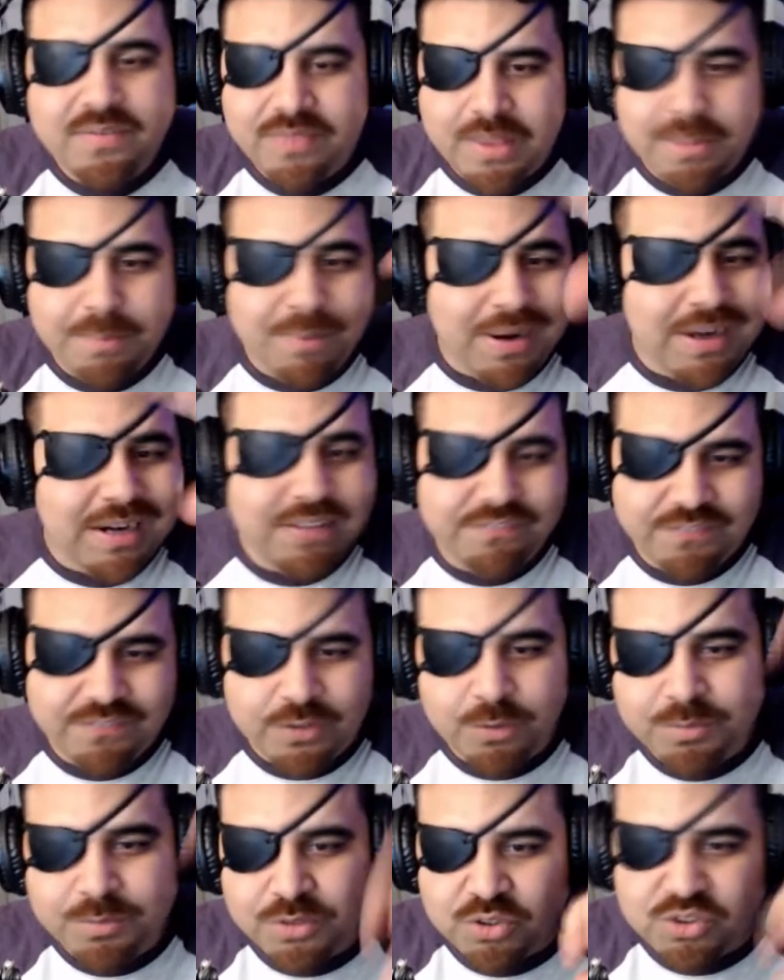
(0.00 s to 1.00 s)
they probably
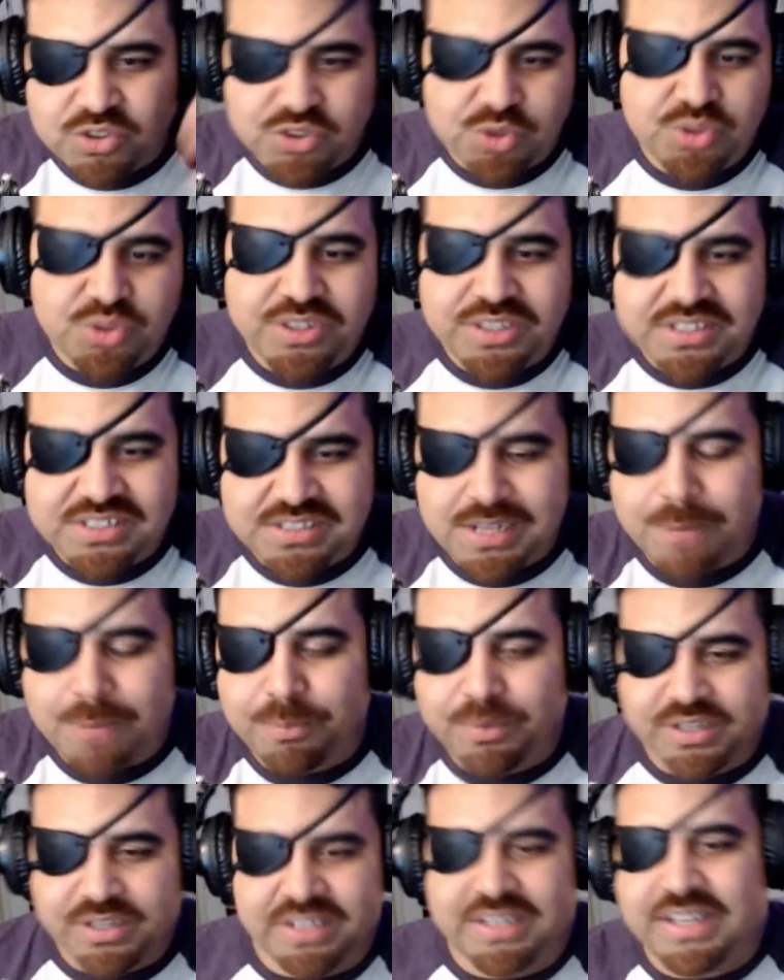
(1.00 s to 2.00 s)
filmed those two things
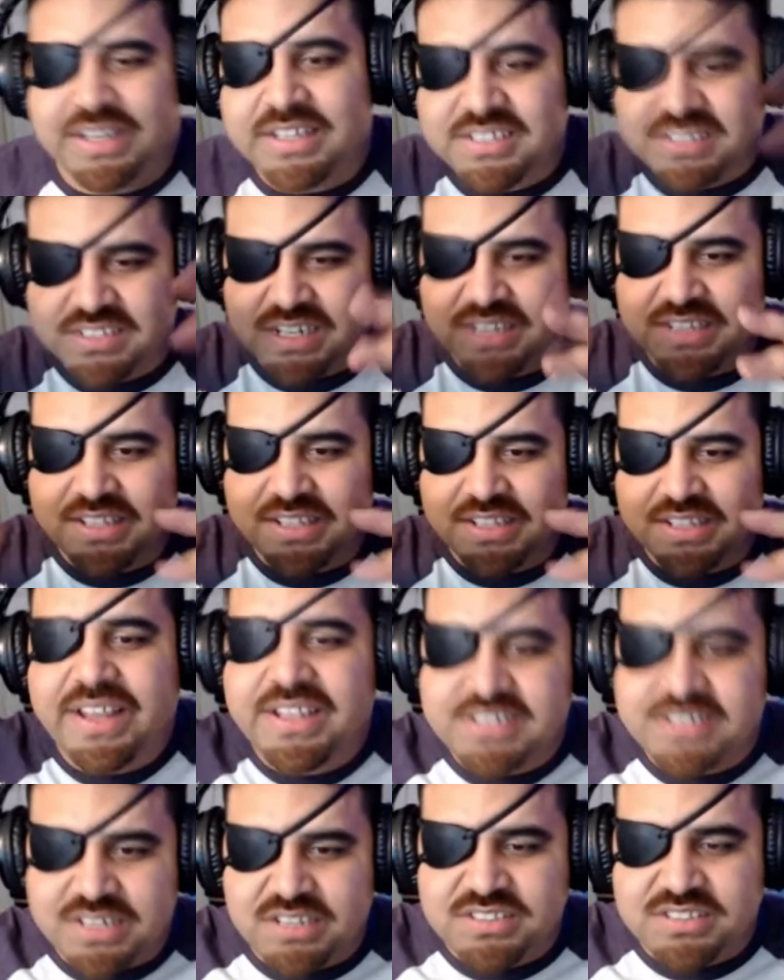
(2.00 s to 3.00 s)
separately, like inside the
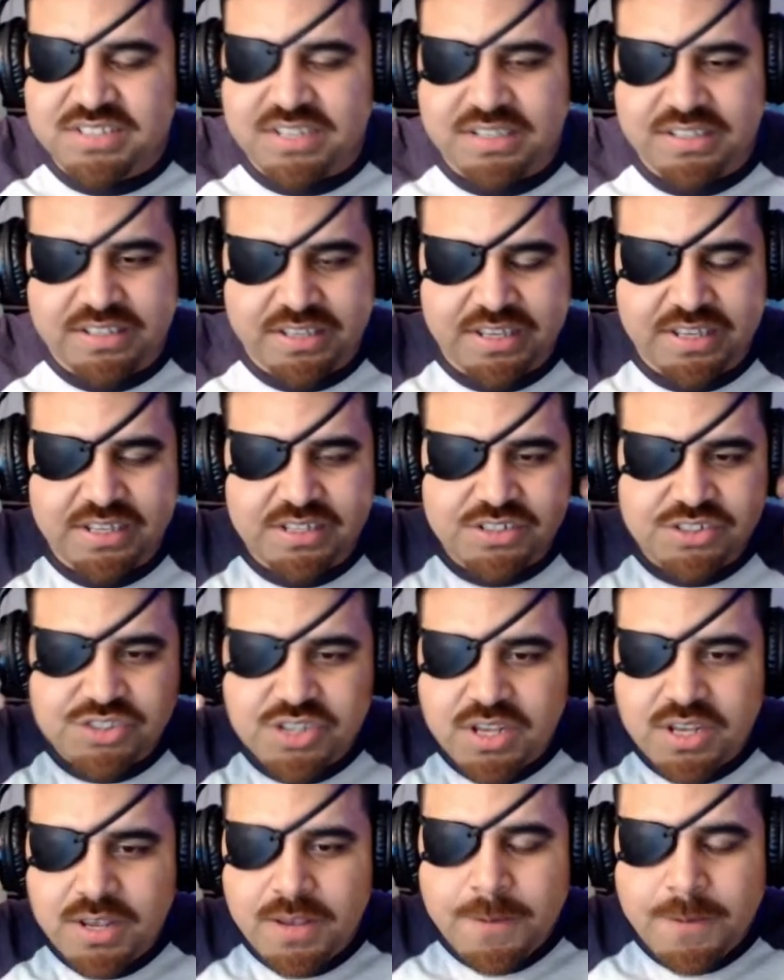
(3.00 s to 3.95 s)
cage and outside the cage,